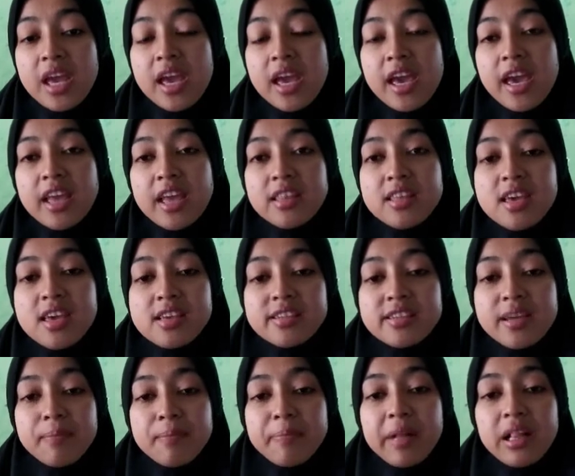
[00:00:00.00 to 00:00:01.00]
And the
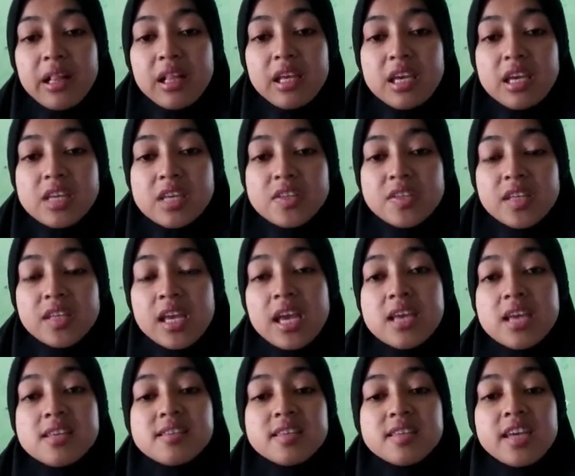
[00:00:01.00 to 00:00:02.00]
example is
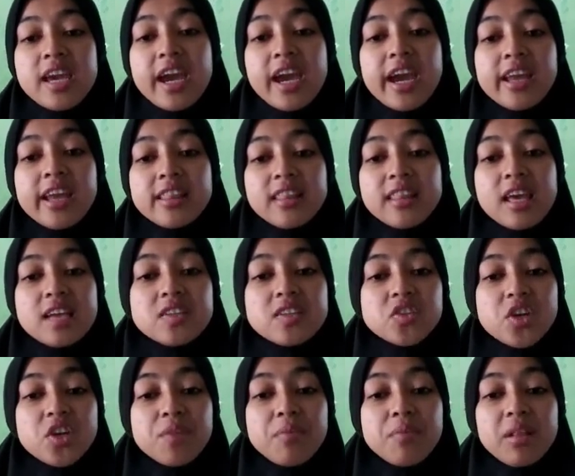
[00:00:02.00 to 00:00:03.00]
she had
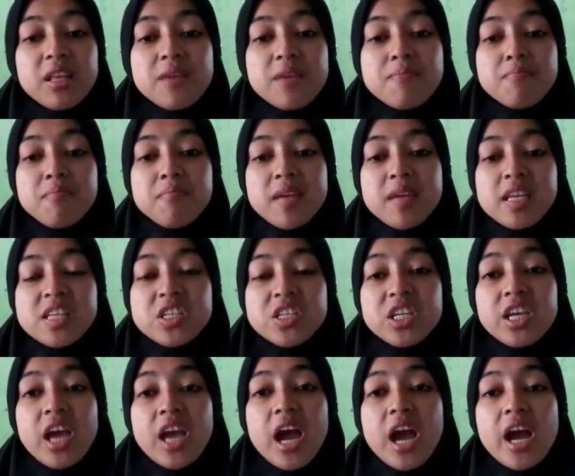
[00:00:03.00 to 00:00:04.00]
extremely
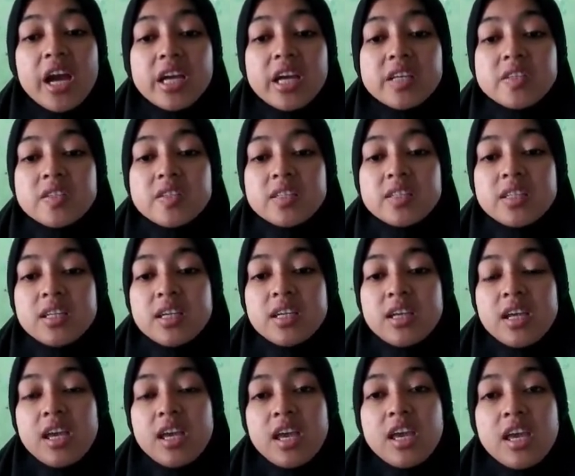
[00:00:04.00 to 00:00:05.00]
menacing eyes.
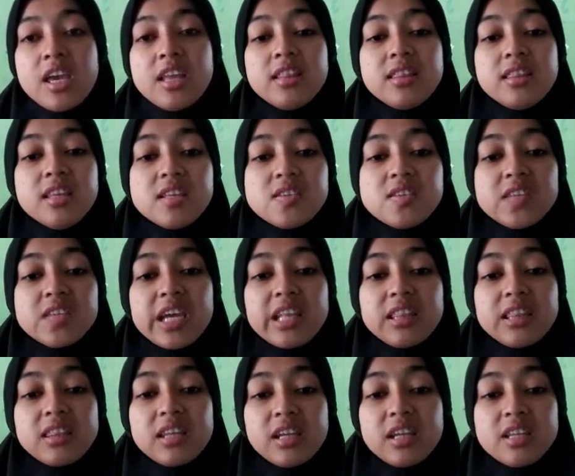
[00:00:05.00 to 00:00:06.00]
In this
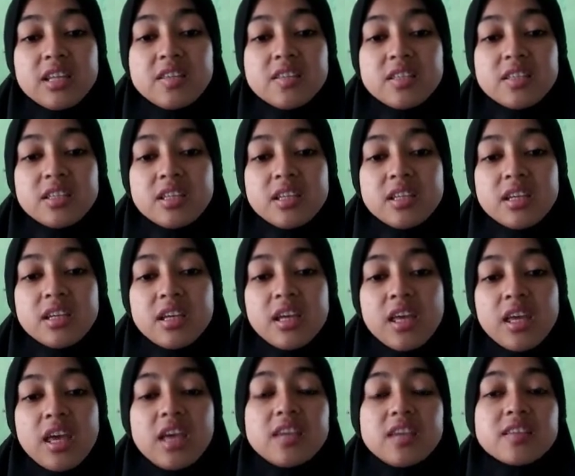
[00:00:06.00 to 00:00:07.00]
sentence,
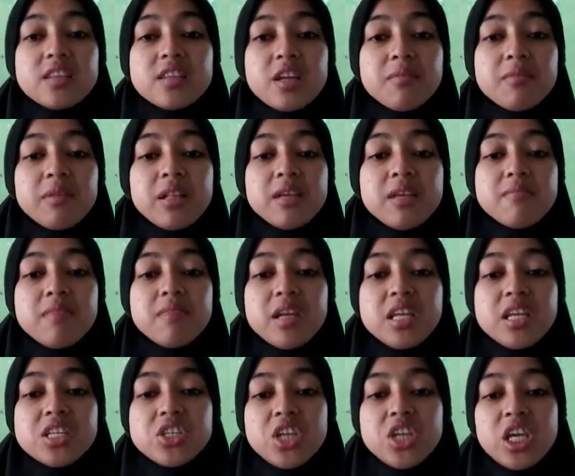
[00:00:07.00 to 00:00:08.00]
extremely
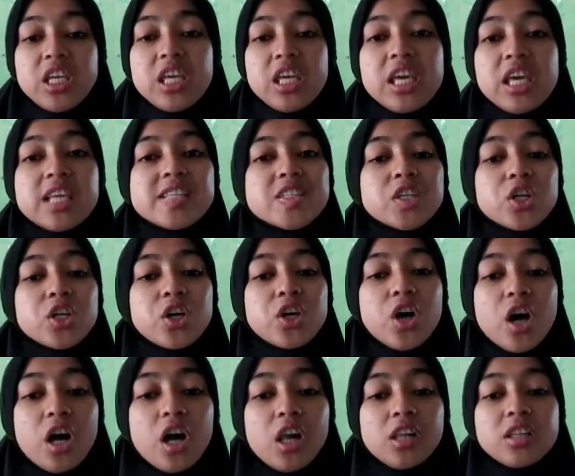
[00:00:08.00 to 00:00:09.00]
menacing is
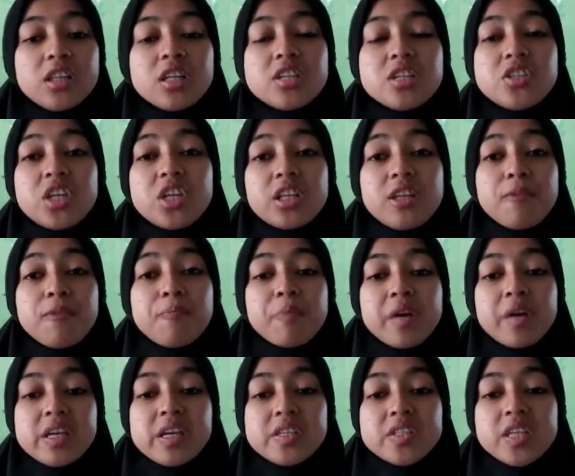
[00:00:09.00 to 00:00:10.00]
called adjective
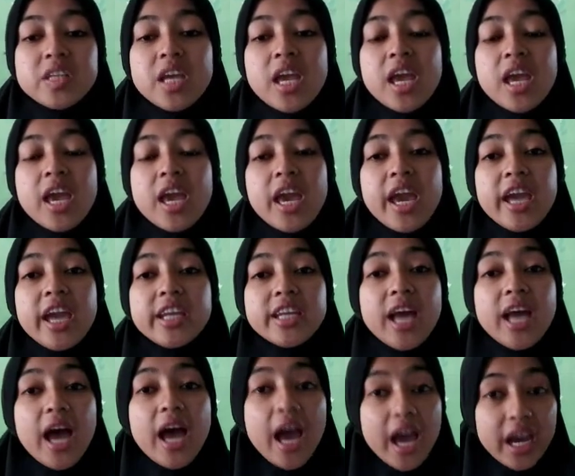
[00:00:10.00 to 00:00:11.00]
phrase and
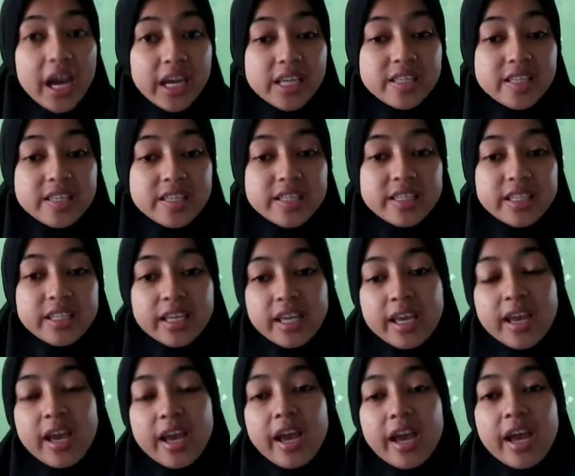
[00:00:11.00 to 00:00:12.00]
eyes
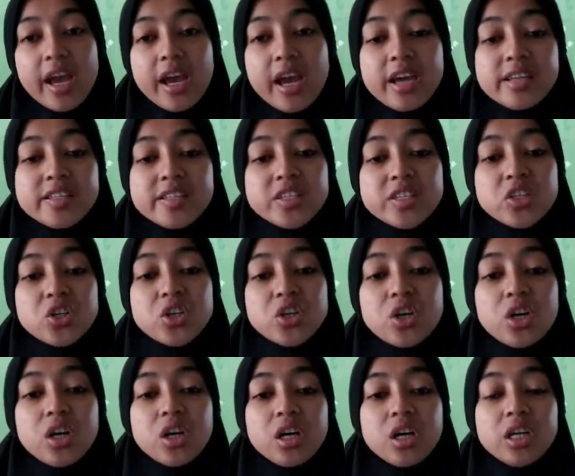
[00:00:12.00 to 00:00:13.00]
as
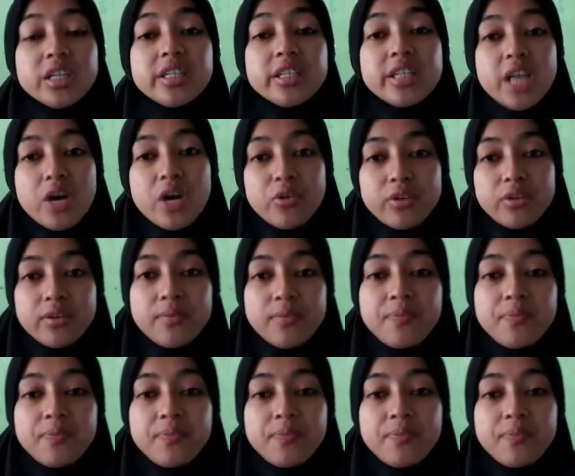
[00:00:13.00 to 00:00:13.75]
a noun.